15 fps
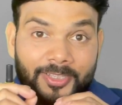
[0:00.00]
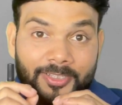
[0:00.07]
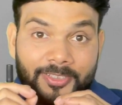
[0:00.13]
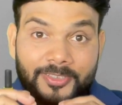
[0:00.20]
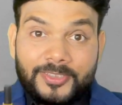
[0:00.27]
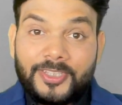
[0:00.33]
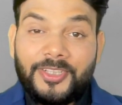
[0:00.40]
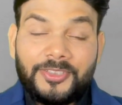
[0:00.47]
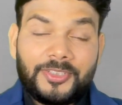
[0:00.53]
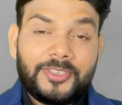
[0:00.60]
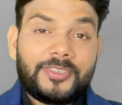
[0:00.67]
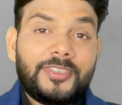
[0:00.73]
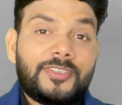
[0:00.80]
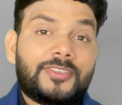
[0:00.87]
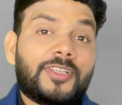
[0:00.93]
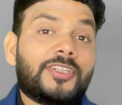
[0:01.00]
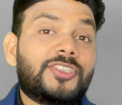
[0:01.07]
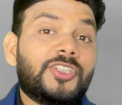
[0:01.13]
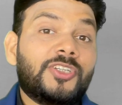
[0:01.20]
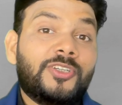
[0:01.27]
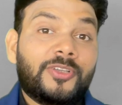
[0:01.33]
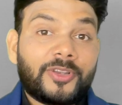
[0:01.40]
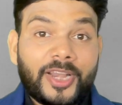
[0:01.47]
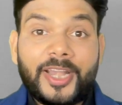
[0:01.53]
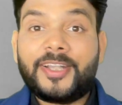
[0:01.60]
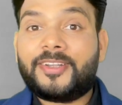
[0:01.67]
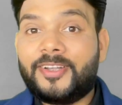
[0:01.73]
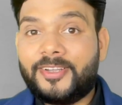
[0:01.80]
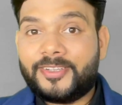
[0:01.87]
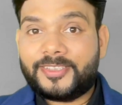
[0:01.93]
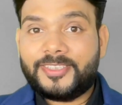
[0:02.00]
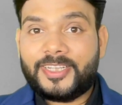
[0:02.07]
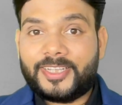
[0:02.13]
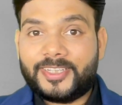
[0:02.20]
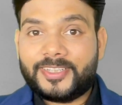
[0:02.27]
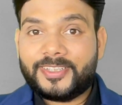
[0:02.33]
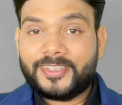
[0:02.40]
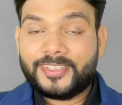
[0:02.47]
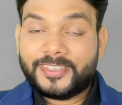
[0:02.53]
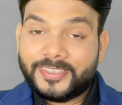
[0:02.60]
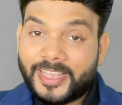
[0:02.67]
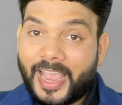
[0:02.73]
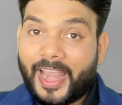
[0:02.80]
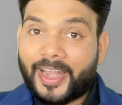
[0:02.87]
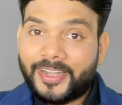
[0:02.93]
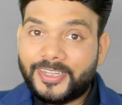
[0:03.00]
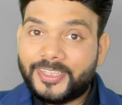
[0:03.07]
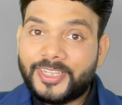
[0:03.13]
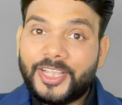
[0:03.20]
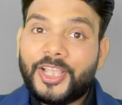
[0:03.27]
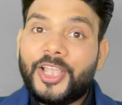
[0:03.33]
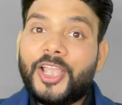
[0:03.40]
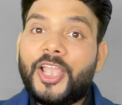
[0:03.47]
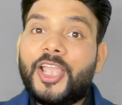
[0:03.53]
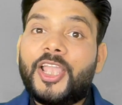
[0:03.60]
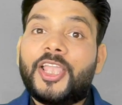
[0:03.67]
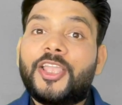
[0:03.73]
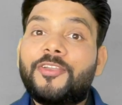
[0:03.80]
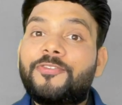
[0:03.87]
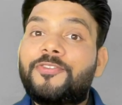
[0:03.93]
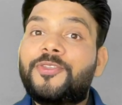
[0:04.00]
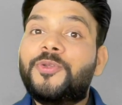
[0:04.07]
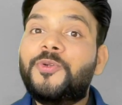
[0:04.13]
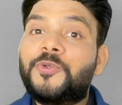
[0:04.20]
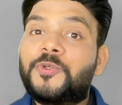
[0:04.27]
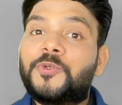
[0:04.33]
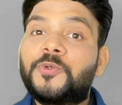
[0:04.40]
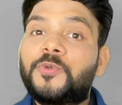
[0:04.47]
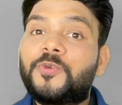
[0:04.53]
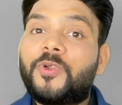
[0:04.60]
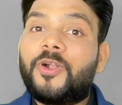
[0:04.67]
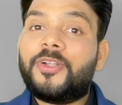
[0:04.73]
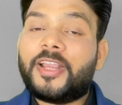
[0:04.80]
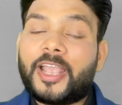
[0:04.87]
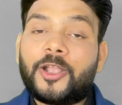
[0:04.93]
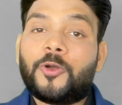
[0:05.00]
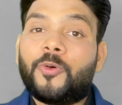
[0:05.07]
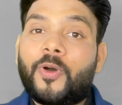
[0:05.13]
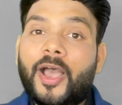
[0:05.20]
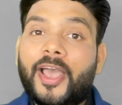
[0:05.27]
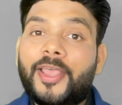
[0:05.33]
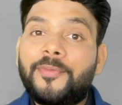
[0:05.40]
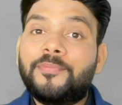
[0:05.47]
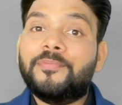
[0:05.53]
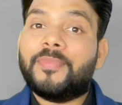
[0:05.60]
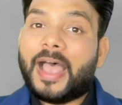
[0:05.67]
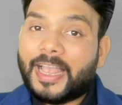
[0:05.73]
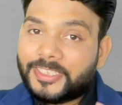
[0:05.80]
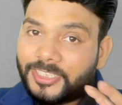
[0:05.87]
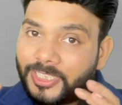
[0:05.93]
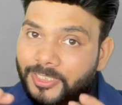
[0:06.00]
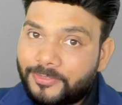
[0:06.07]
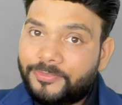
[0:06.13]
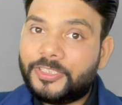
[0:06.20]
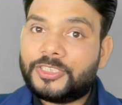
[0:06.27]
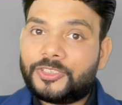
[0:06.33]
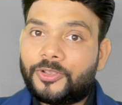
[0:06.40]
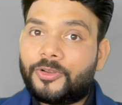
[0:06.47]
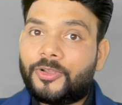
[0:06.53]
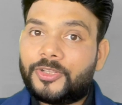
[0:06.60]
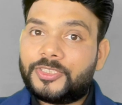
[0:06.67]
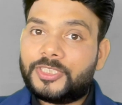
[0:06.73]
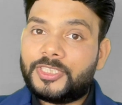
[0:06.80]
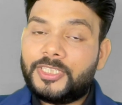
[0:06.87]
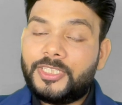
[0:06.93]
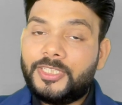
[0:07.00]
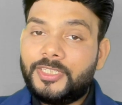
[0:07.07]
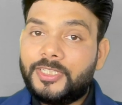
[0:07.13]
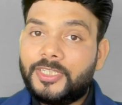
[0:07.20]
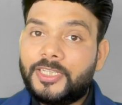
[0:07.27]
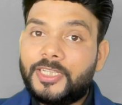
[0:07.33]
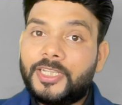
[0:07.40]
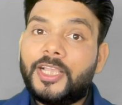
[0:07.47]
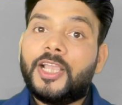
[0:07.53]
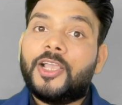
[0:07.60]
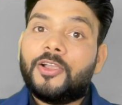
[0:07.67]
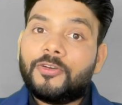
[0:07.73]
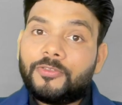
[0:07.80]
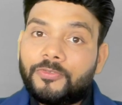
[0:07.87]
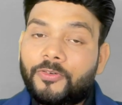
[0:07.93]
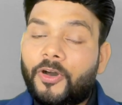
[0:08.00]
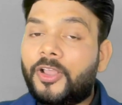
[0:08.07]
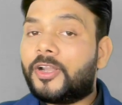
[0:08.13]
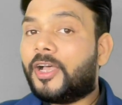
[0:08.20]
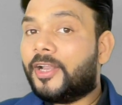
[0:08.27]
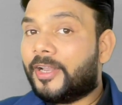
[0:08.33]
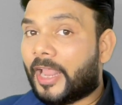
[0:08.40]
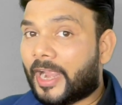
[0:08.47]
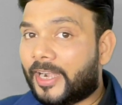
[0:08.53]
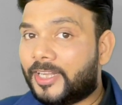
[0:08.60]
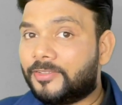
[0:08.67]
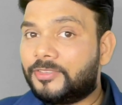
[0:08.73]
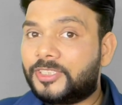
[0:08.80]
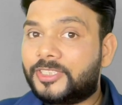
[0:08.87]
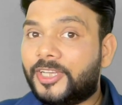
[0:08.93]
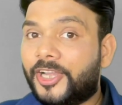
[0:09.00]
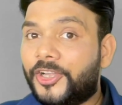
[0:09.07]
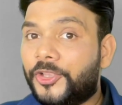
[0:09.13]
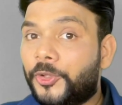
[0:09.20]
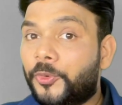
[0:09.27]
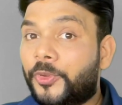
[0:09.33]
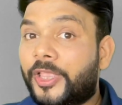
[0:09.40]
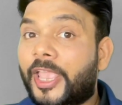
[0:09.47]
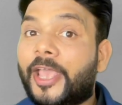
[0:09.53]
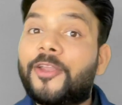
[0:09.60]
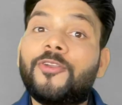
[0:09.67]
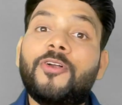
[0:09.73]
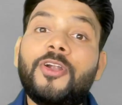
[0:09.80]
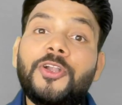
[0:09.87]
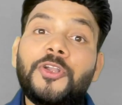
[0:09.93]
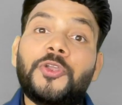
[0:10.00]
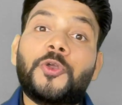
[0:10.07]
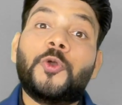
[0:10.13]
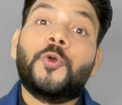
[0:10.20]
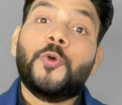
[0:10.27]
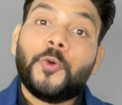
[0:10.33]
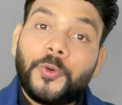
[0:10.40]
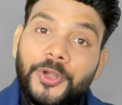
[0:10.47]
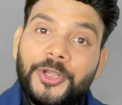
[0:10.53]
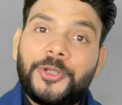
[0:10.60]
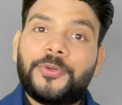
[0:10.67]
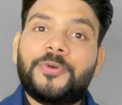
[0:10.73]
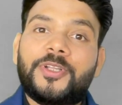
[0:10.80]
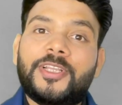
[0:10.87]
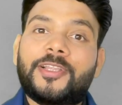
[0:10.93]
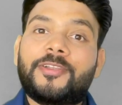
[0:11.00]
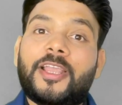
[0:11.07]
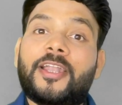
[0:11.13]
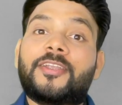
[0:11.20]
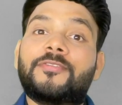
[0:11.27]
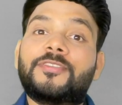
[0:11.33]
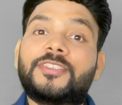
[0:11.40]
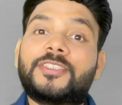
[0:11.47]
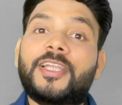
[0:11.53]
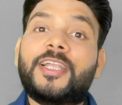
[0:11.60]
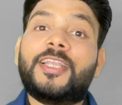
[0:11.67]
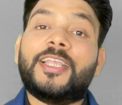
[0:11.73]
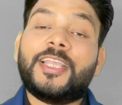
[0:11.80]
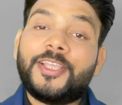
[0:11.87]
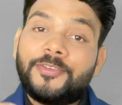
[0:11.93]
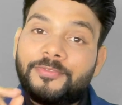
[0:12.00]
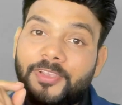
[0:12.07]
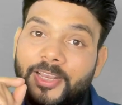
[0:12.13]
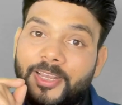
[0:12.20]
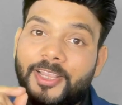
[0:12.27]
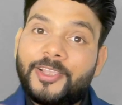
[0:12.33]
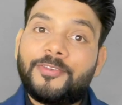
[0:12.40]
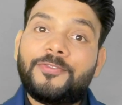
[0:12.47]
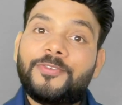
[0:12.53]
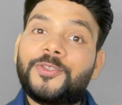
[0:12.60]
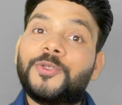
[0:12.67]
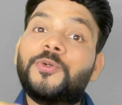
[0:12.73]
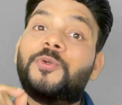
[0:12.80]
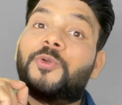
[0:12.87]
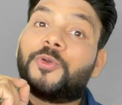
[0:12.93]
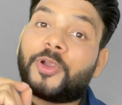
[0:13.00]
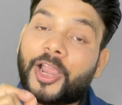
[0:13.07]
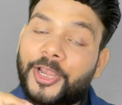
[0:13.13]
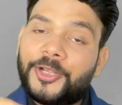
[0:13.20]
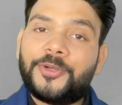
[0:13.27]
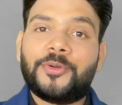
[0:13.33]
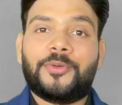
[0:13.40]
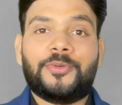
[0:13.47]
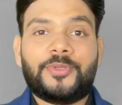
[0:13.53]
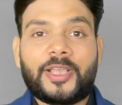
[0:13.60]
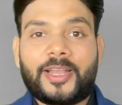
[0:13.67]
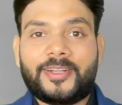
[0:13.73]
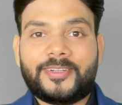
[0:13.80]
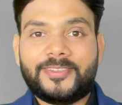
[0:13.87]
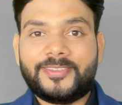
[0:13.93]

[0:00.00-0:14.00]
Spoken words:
See, this is such a great learning that if you do not acquire matching physiology for a negative state, you cannot go into a negative state even if you try to do that.